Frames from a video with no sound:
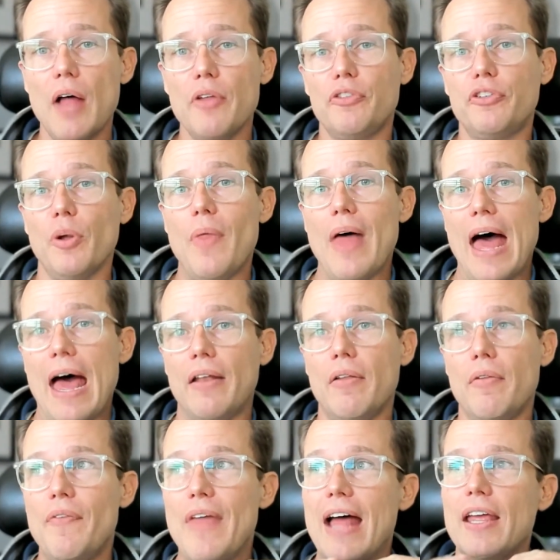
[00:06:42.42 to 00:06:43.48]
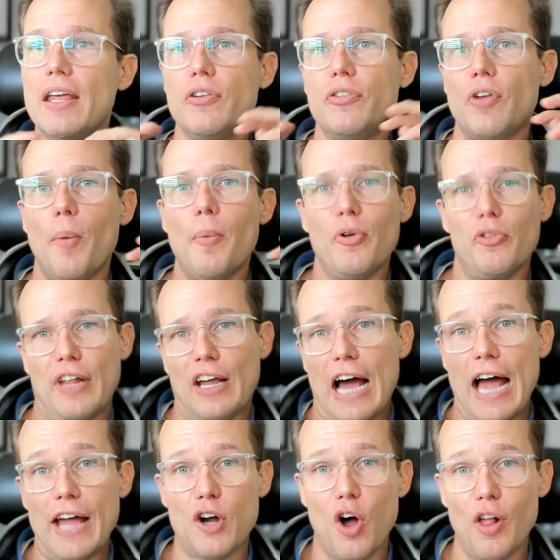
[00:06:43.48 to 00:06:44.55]
So that is almost like
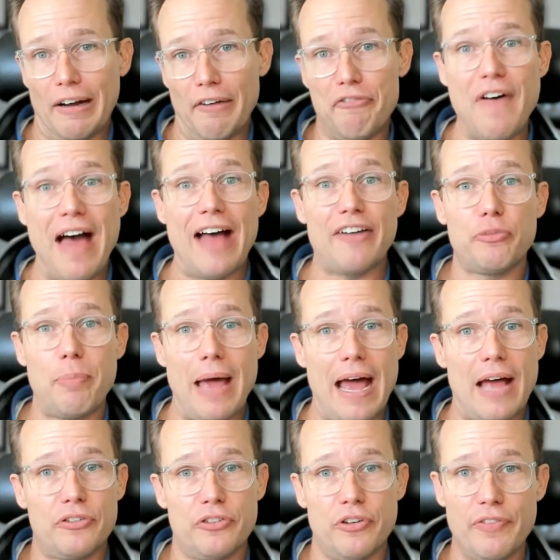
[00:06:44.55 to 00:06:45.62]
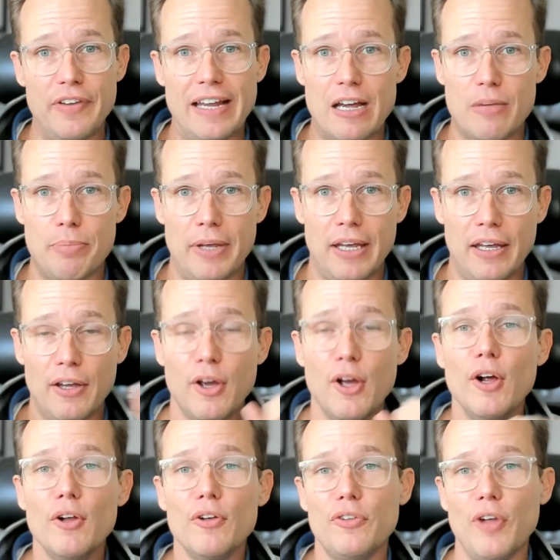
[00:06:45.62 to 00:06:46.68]
I call it a fast pass to VIP.
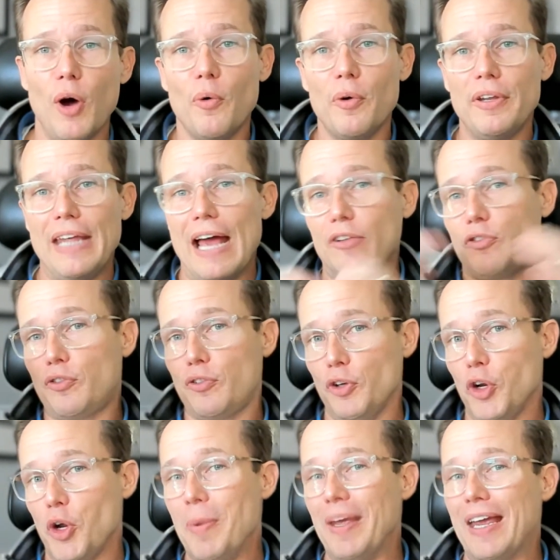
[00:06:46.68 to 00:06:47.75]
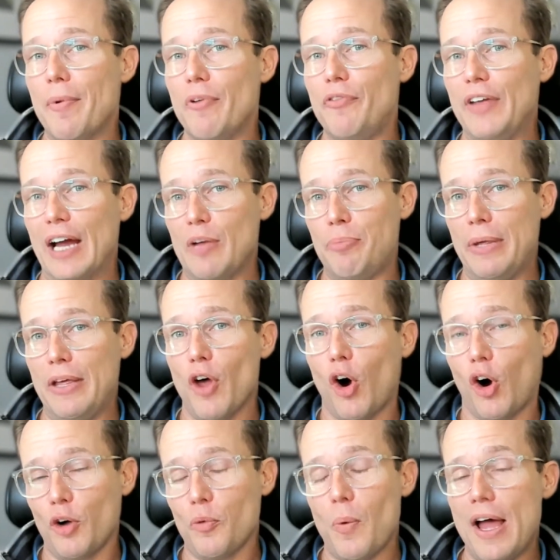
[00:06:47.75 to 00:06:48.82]
So yes, you could become a VIP the
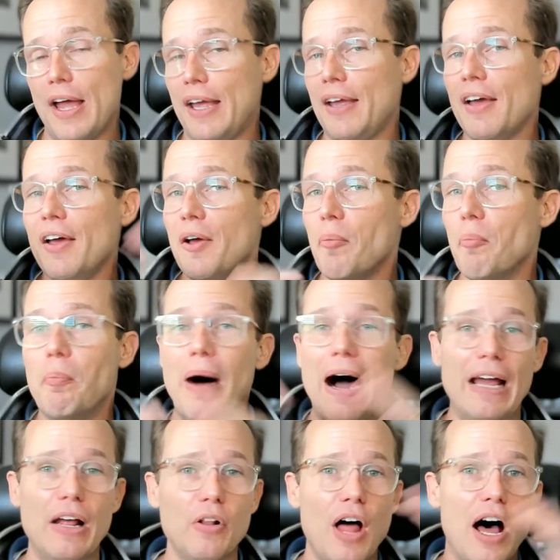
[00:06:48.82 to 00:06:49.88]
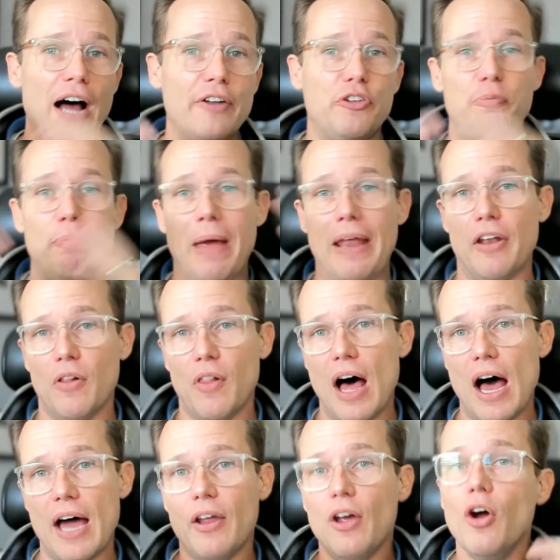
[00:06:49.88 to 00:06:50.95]
hard way, buy a lot, spend a
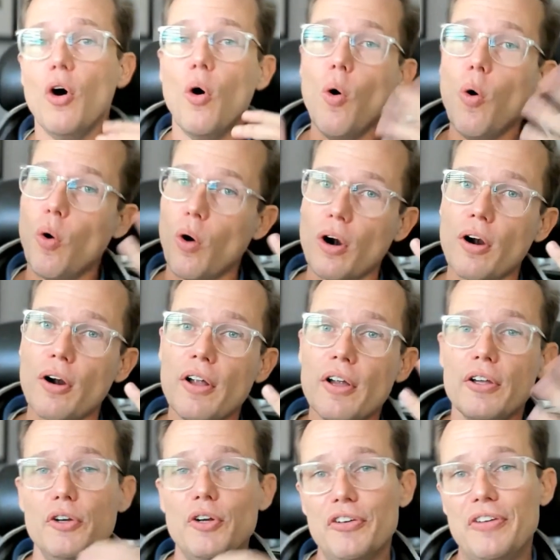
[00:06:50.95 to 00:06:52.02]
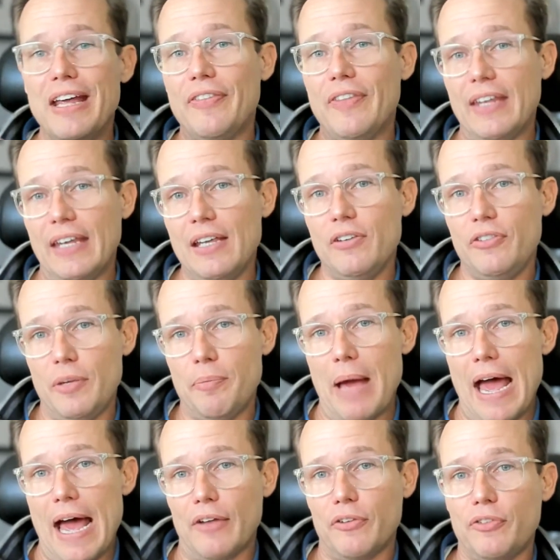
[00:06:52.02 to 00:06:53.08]
lot, or you take the easy
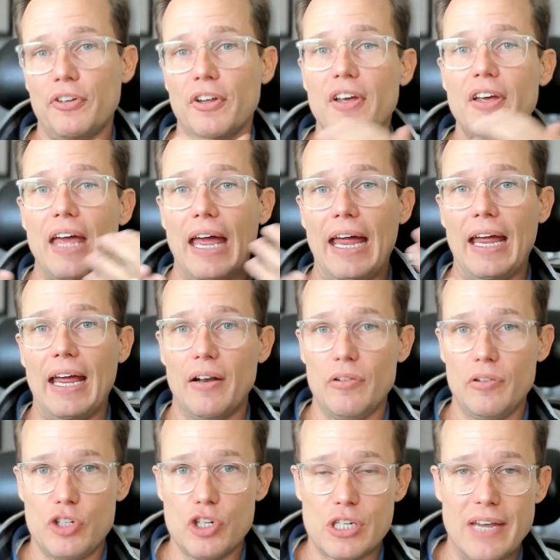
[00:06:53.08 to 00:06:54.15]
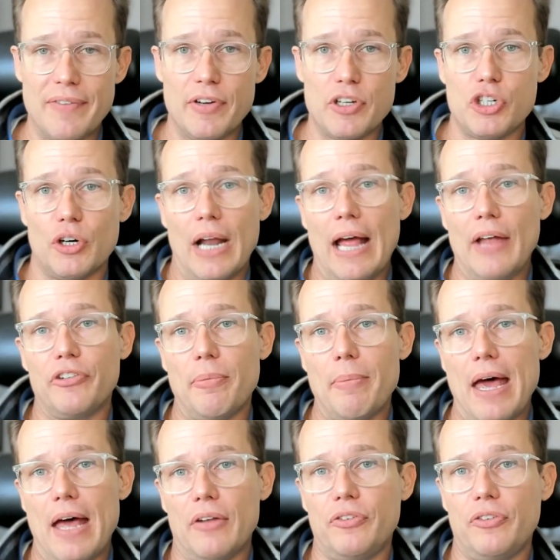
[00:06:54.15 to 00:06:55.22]
pass and just give us your
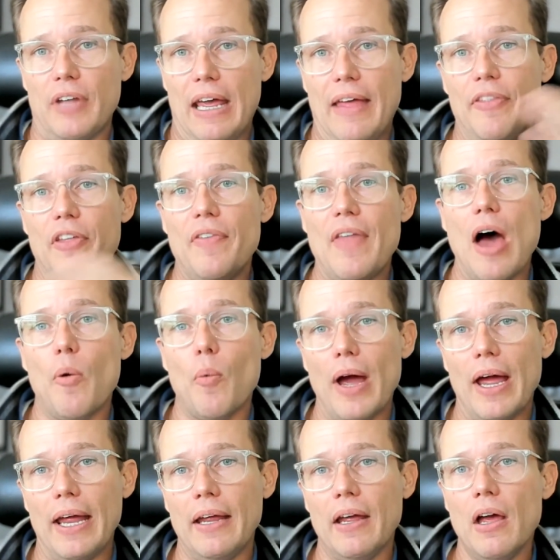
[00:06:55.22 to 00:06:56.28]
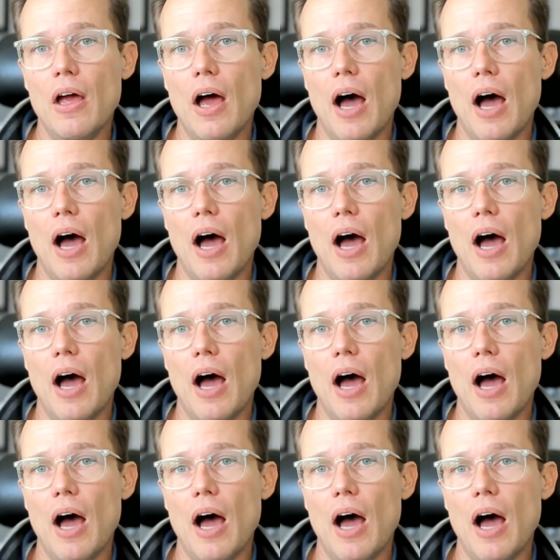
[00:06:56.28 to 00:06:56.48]
SMS. And then that way,